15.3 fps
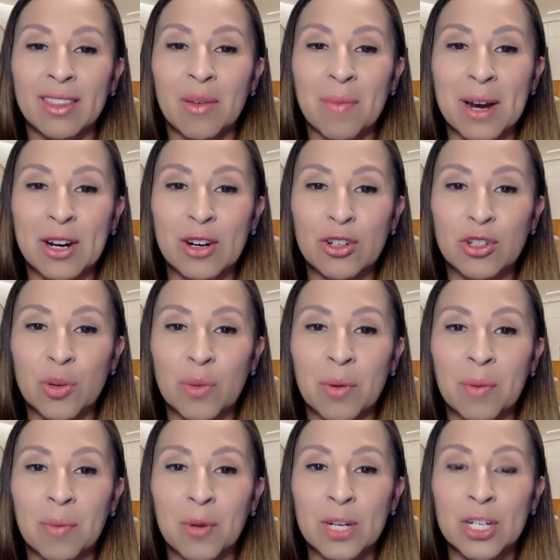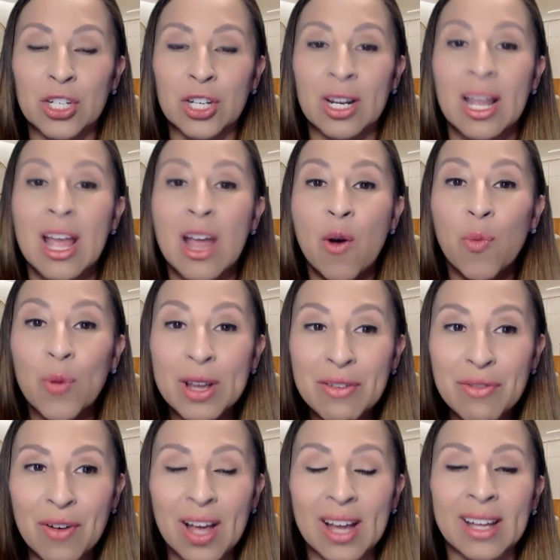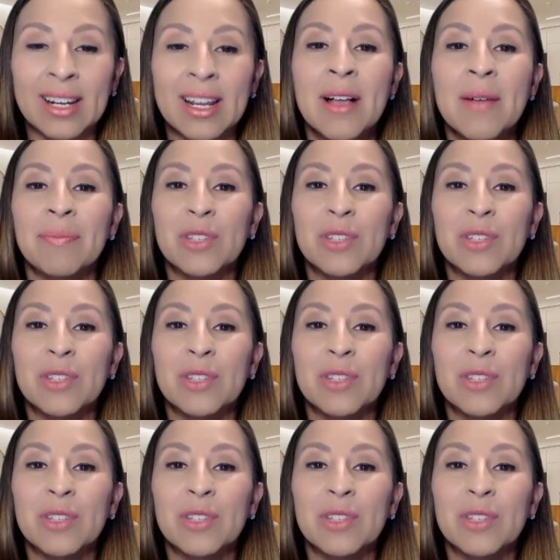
the microdermabrasion refine,